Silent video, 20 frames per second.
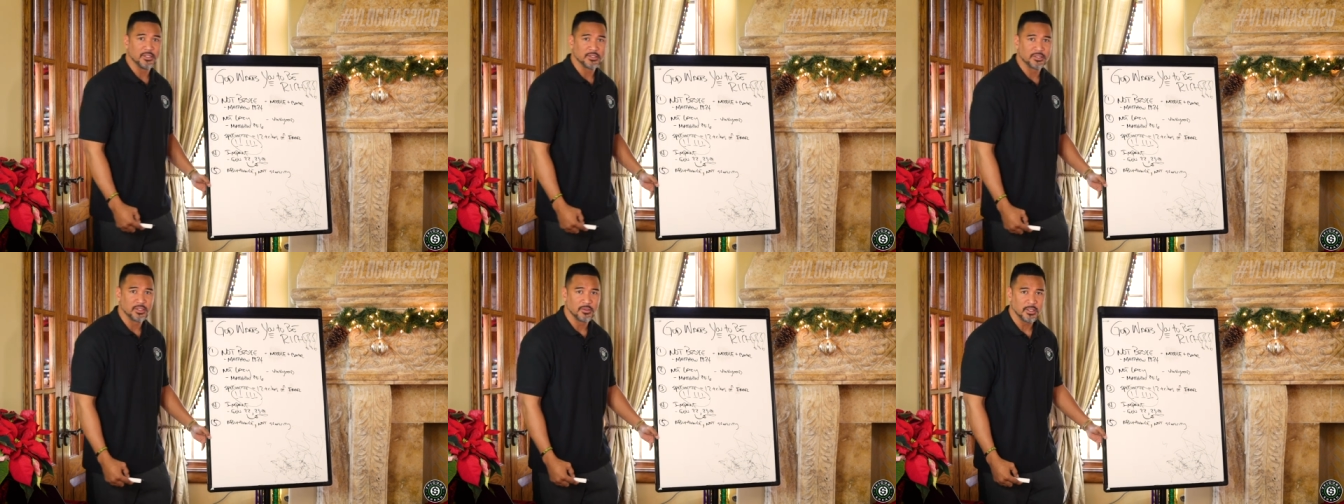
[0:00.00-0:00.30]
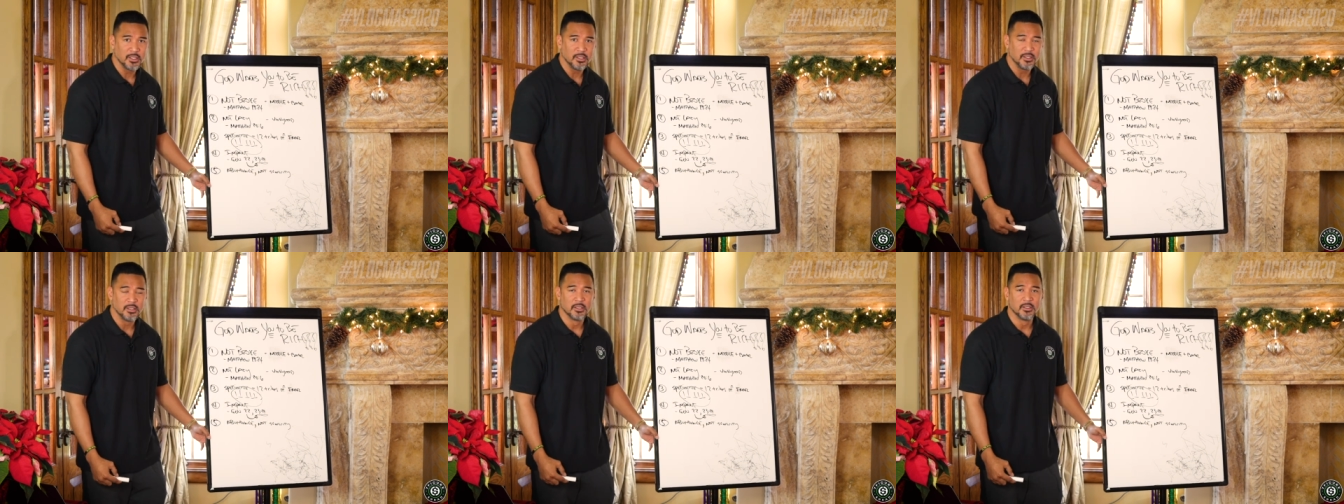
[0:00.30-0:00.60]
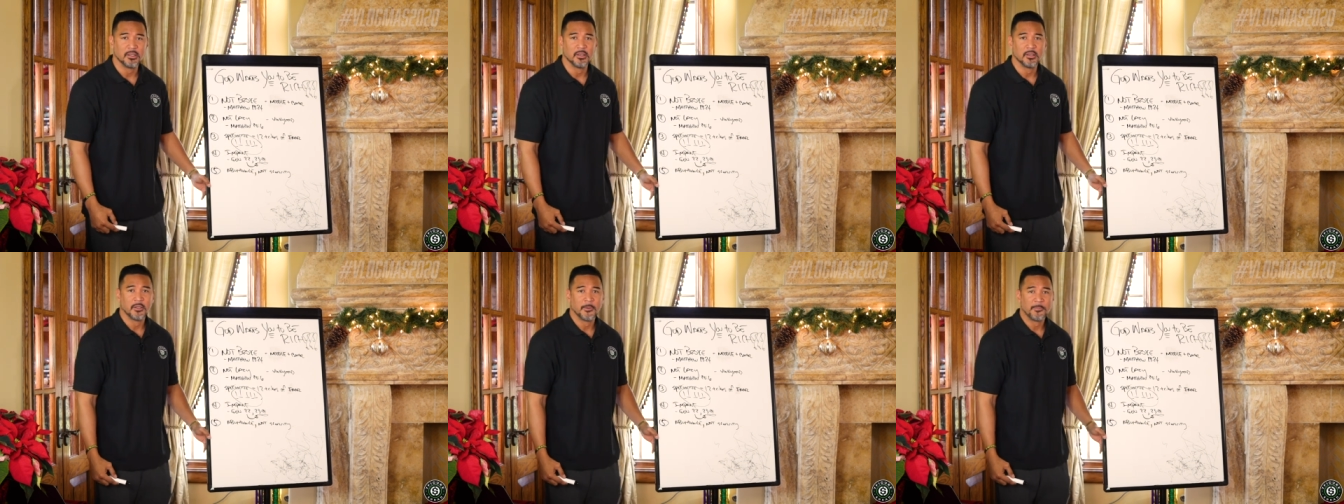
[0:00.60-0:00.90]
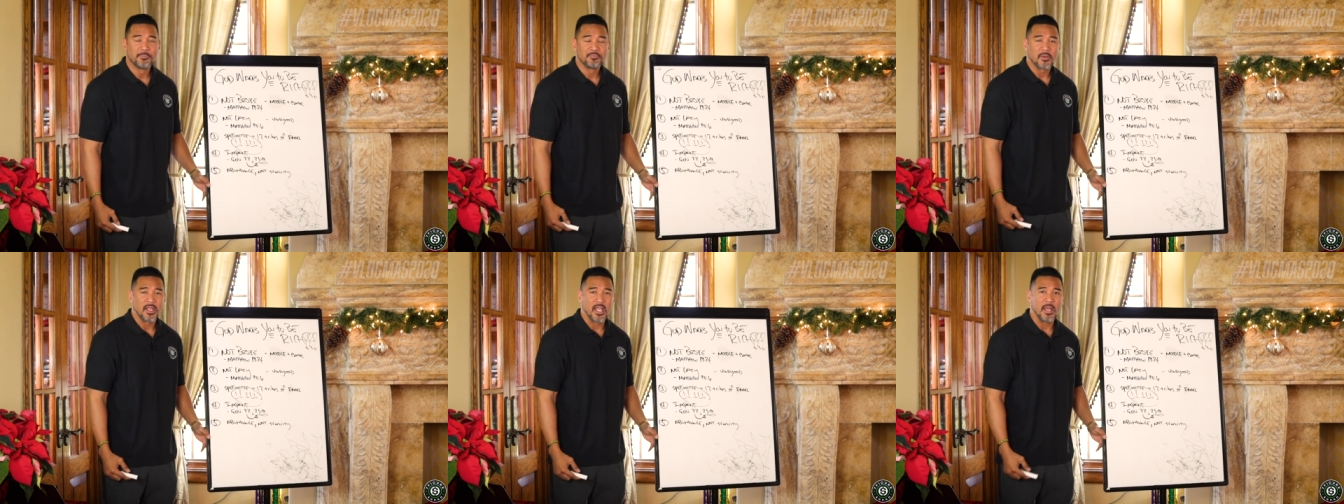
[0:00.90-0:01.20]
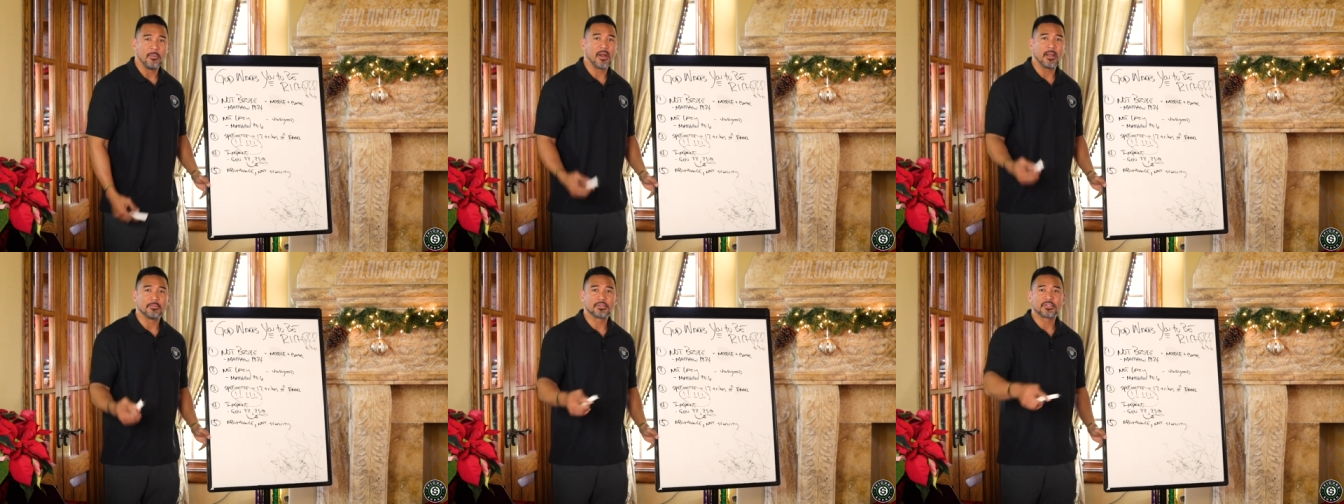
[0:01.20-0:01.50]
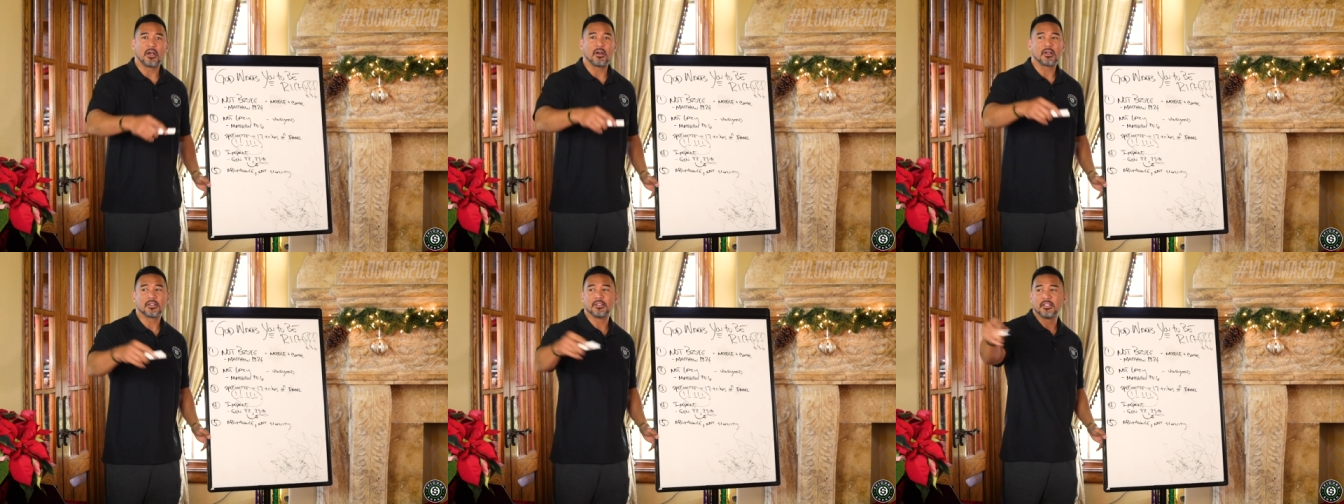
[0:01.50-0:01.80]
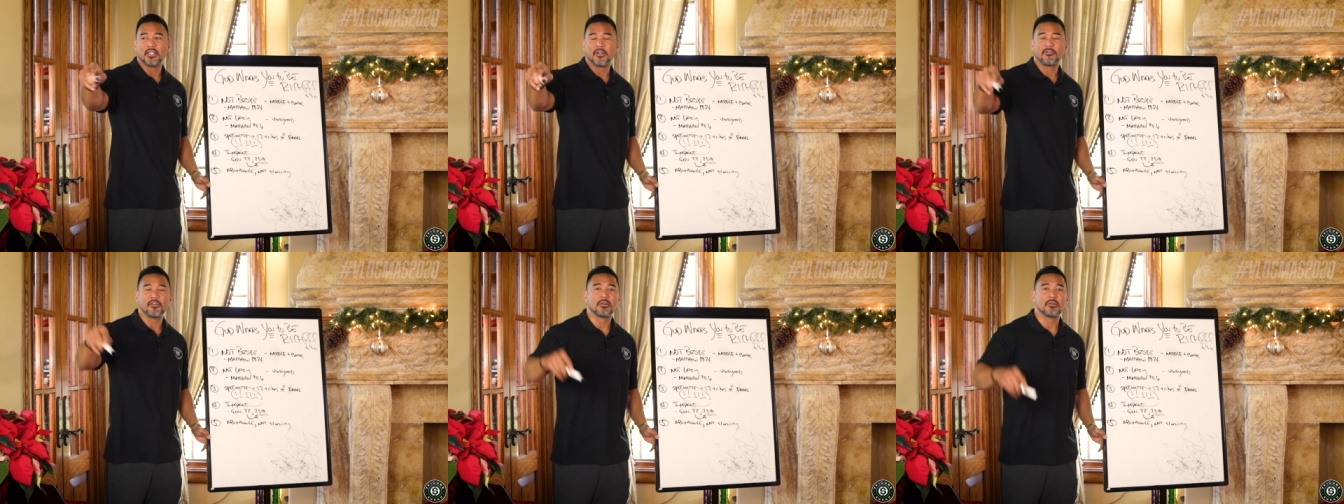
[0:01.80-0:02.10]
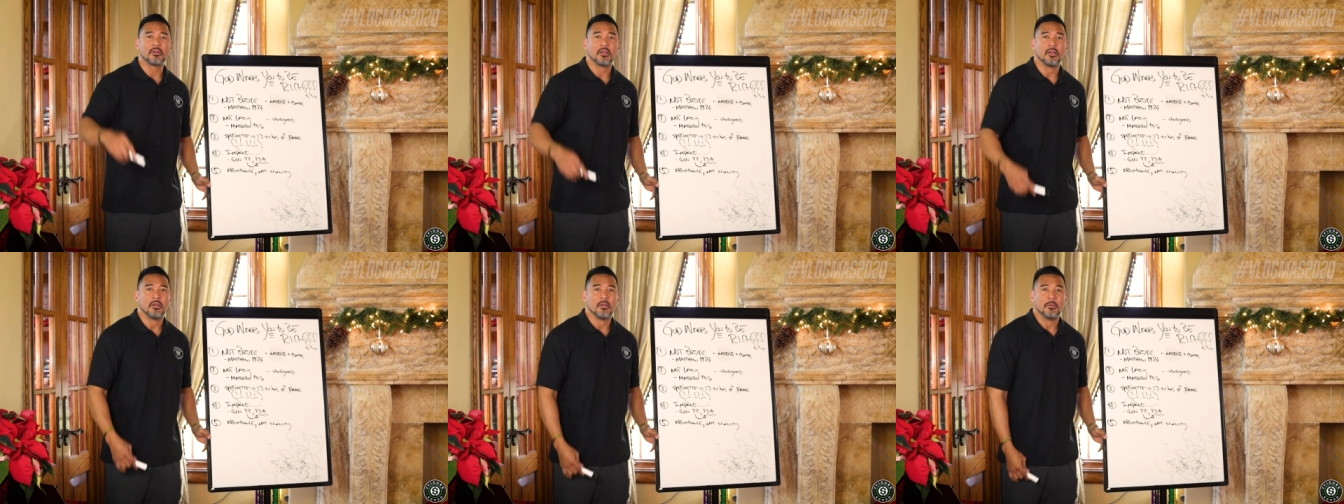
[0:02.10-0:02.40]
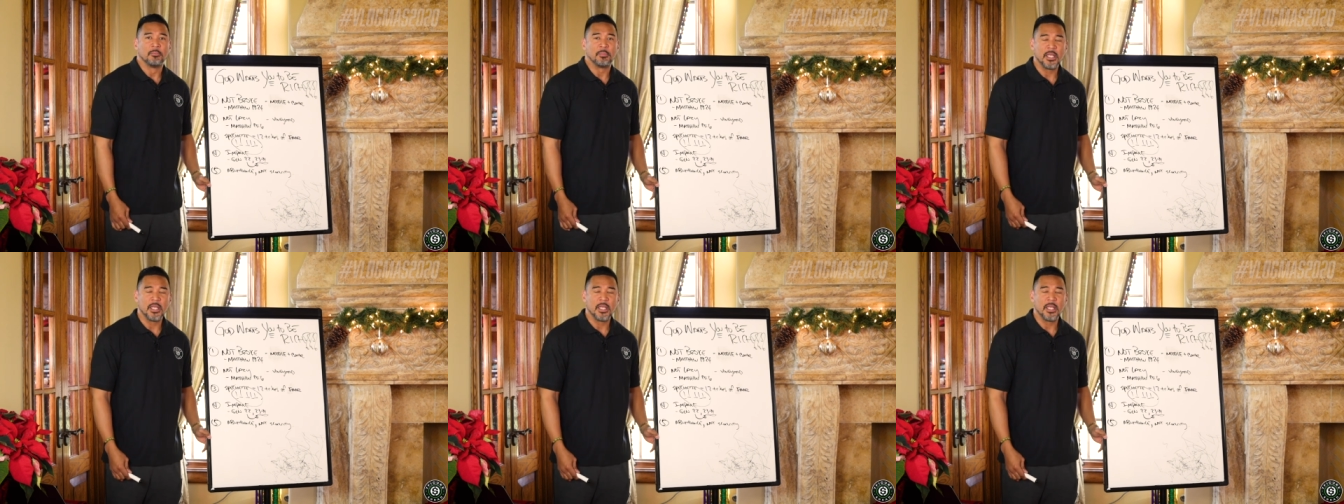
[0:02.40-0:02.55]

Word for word: you know what he's doing? Abraham's talking to different